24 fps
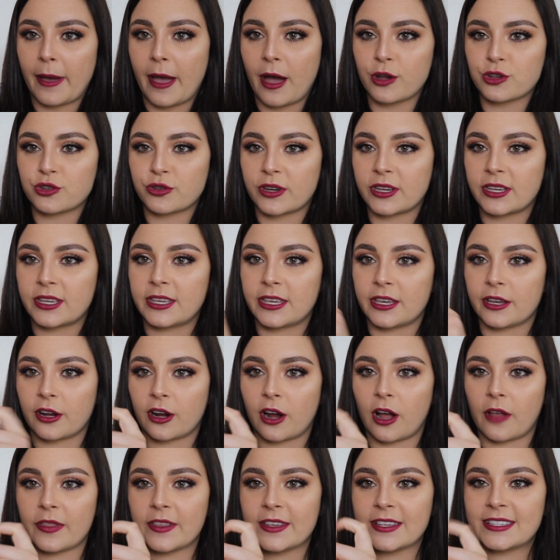pouch right
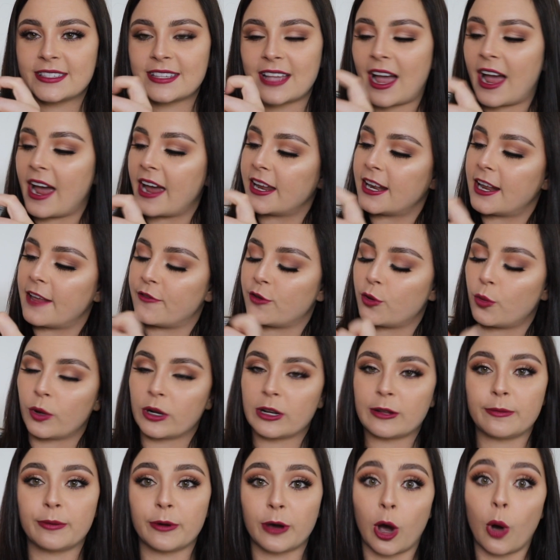here on the side if you
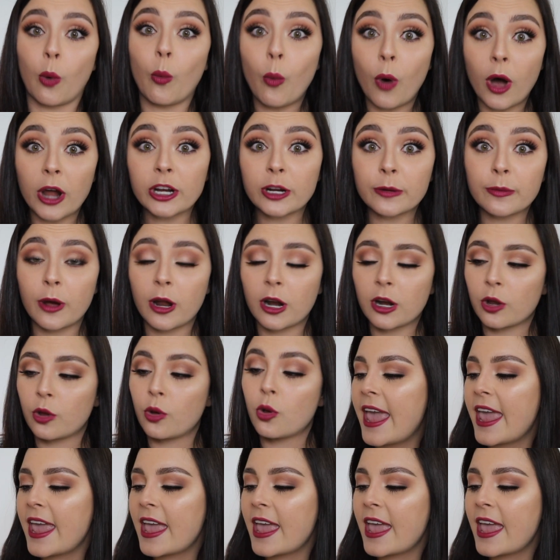want to put a water bottle,